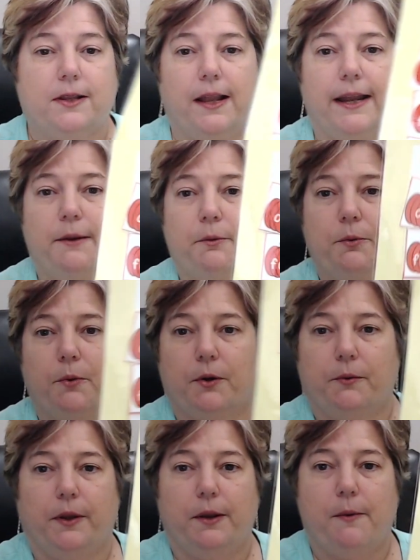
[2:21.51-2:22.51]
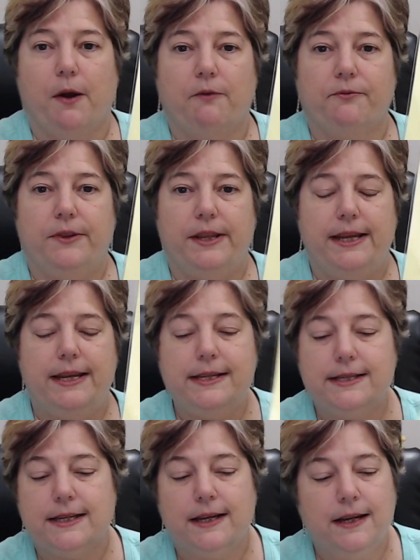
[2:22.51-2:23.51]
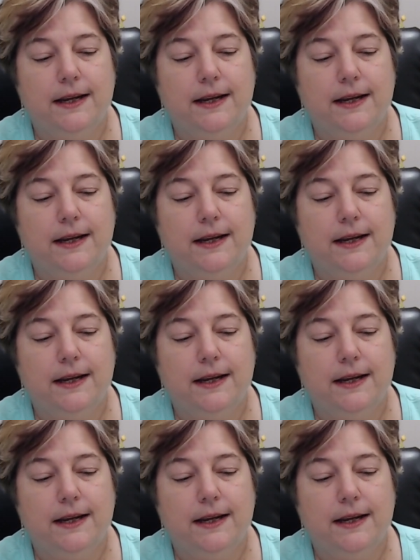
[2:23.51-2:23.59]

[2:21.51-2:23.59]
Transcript: So like it would work really well for these.